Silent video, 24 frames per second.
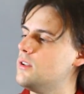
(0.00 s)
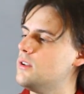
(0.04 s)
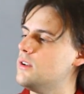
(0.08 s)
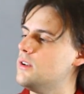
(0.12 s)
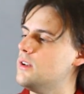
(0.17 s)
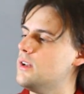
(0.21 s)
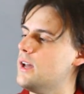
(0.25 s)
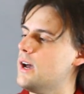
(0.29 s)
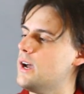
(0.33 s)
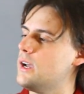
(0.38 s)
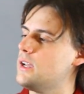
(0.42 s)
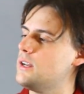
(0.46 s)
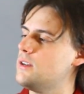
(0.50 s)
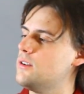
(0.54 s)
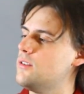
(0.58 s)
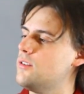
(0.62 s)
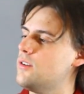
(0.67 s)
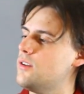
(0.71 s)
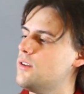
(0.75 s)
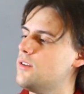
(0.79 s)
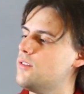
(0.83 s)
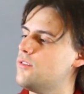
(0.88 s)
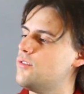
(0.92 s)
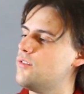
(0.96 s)
nine
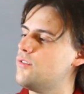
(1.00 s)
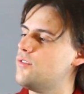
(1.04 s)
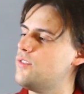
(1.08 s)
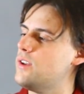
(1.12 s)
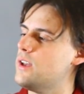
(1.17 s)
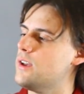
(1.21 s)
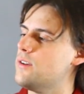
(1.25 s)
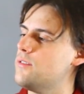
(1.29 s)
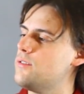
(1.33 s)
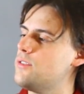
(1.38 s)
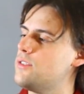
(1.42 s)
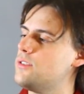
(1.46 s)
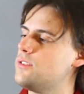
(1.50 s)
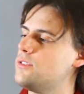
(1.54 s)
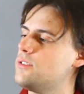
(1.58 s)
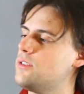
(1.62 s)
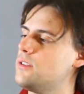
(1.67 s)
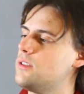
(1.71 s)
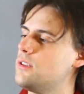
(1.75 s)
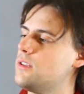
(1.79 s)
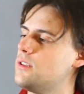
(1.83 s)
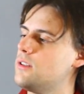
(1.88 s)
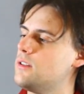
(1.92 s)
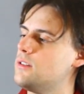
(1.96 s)
fifths
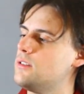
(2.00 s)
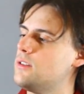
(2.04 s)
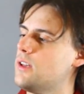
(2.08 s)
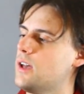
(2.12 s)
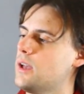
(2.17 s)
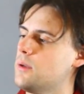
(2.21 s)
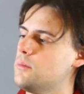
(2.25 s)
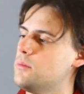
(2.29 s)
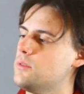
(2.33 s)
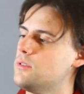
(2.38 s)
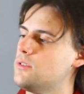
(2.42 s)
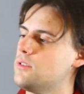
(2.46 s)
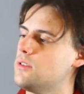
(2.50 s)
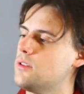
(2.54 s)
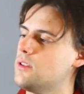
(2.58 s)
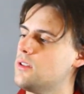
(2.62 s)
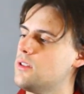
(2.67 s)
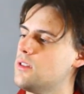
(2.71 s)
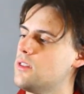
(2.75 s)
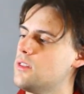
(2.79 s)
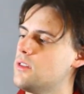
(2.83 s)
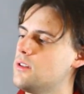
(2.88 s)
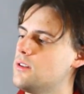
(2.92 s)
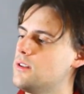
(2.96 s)
times
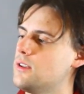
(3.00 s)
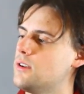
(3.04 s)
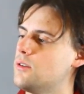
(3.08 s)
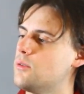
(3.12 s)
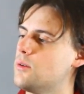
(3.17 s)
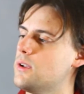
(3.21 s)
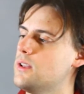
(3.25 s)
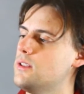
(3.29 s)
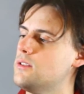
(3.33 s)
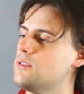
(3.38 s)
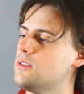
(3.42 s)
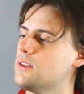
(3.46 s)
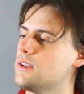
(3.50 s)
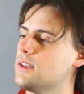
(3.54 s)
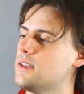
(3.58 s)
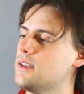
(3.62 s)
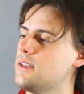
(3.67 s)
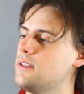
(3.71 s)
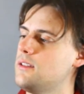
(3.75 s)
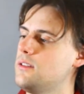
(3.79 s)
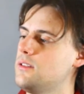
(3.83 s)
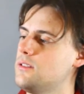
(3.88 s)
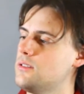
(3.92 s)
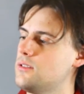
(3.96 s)
the degrees in
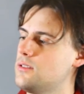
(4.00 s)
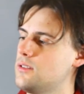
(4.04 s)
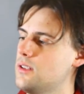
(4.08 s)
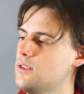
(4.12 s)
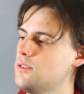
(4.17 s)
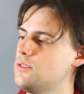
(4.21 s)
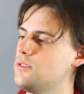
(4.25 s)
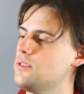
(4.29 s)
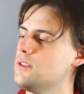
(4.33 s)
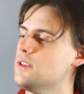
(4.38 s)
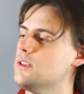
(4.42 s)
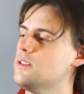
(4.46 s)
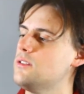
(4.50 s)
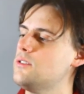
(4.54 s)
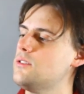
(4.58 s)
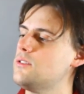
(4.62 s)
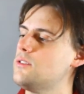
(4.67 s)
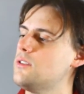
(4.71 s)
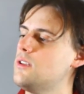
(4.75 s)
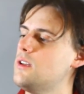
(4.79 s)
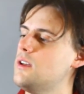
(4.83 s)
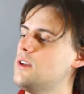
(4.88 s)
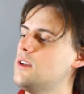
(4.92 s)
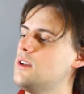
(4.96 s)

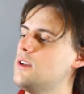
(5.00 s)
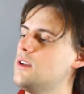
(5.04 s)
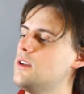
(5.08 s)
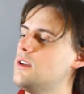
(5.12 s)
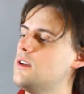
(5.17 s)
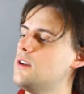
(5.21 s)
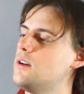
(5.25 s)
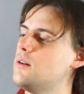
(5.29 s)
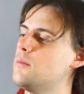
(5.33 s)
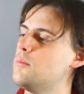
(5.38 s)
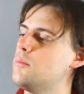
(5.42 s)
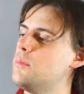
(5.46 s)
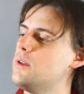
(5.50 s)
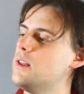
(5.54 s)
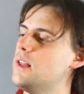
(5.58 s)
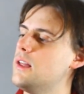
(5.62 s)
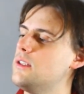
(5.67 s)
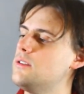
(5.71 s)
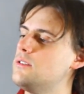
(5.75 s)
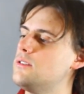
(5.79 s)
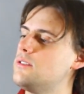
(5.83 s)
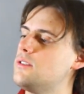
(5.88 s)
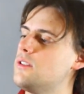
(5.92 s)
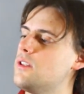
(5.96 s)
Celsius
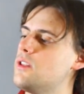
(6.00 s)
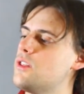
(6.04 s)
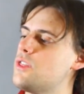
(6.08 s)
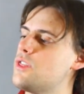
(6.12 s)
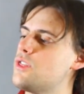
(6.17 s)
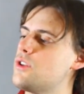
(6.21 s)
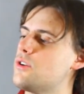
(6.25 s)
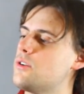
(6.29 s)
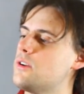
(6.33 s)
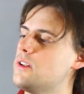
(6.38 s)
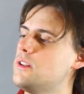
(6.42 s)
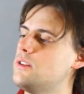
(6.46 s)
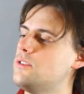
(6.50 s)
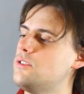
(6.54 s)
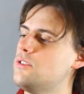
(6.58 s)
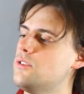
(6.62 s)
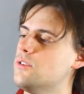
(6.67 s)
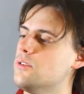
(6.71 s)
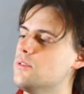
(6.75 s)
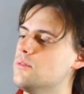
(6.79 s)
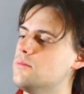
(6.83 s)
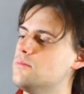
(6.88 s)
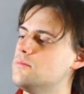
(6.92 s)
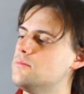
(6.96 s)
plus
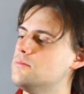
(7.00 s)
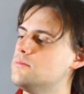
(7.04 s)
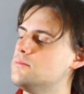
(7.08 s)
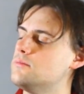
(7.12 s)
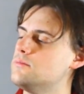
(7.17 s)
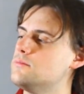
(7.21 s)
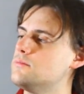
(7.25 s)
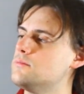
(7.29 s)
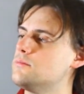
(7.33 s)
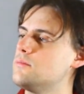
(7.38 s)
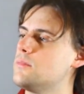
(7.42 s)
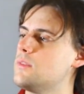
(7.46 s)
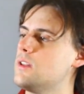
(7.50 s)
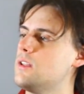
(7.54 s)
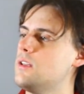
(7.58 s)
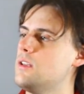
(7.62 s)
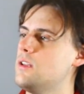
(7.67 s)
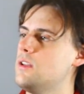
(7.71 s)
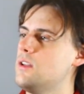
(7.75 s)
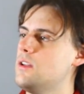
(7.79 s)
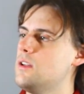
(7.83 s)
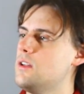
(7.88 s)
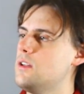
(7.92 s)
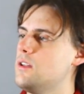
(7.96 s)
thirty-two.
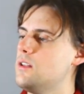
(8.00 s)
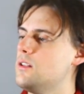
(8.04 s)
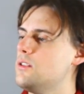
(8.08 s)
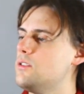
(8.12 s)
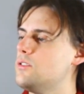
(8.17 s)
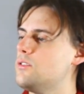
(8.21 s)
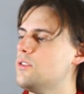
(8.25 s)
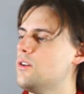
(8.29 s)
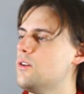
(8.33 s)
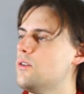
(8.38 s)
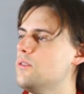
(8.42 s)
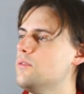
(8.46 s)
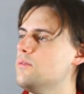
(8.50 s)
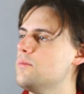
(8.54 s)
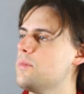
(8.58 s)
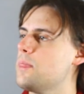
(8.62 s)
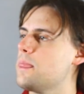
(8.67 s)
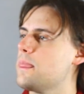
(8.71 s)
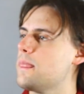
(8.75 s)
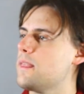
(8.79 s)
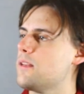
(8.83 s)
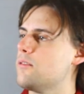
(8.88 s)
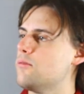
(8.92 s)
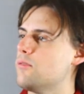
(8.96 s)
So,
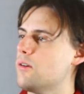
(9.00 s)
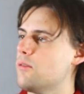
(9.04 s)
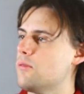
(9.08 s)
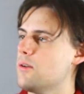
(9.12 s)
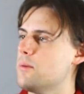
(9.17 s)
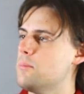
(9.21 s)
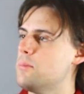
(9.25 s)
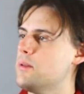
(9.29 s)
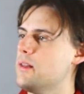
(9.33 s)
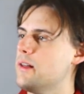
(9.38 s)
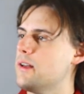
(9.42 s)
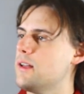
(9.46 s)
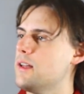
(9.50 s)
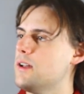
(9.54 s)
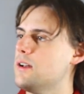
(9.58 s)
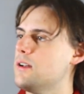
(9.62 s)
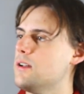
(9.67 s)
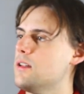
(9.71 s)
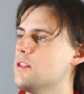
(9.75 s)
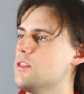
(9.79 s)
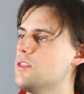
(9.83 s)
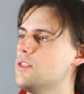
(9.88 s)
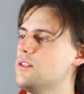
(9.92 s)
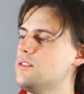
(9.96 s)
when we plug
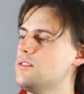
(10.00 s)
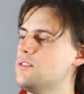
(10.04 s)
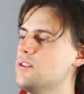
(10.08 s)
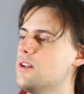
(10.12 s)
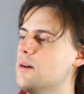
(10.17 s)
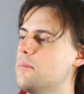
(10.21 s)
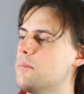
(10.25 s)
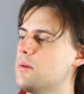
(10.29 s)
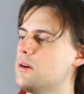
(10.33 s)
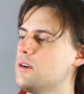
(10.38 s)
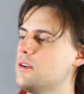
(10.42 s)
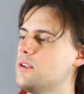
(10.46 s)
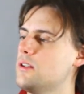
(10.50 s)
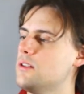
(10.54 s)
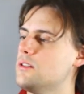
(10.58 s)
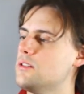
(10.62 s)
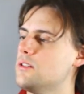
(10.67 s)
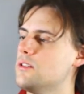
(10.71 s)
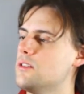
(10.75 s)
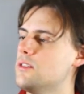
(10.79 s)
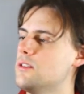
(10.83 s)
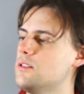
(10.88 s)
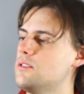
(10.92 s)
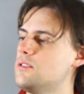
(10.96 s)
in this number
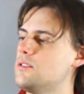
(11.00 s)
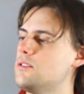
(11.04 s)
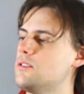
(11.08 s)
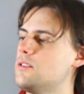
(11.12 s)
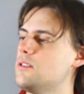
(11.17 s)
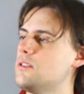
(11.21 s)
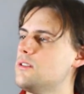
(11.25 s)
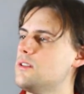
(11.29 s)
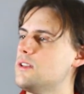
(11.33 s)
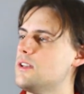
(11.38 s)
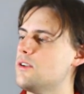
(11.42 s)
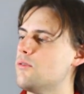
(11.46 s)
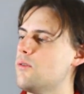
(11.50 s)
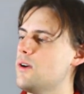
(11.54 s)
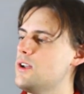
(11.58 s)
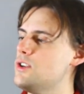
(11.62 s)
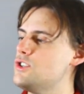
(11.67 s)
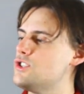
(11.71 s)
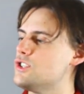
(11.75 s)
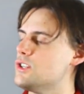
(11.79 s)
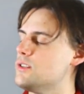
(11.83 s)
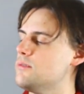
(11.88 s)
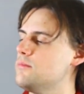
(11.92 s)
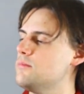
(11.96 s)
into this
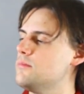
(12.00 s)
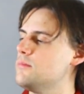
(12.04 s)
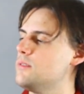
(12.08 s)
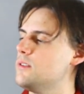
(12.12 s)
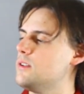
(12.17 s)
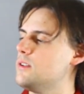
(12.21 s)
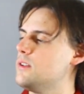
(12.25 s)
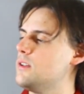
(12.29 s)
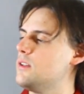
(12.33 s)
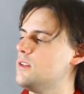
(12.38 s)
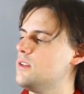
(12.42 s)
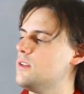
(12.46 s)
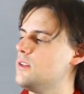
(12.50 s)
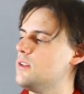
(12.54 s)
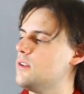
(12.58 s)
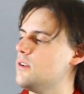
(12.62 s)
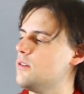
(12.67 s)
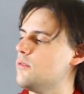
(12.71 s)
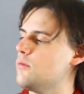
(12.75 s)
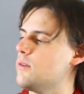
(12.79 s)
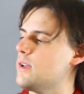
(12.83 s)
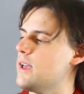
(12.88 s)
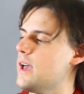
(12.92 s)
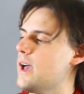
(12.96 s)
equation,
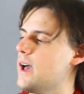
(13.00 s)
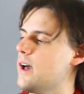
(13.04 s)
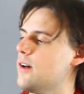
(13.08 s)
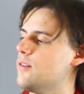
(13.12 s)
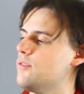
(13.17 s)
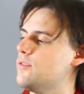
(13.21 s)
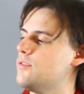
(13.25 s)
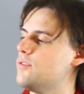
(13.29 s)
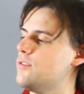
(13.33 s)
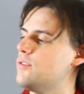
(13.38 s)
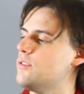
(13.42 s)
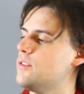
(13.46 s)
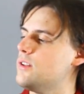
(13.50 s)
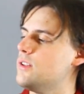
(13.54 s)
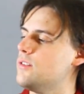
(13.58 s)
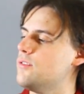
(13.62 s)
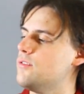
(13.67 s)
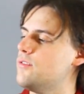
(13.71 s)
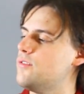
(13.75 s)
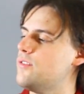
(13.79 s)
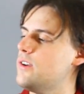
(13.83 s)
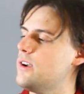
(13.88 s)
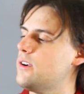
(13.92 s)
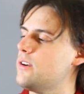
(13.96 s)
we have in
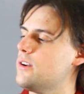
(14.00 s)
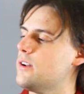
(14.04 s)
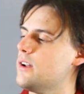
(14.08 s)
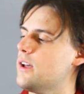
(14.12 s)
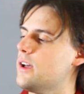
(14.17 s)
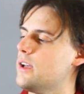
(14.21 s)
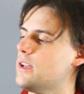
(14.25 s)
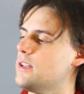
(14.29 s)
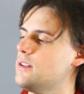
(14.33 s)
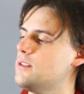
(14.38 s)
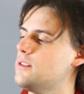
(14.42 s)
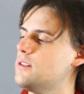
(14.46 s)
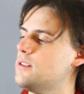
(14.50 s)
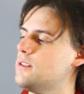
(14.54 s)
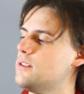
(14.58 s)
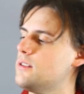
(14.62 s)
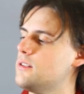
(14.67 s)
Fahrenheit,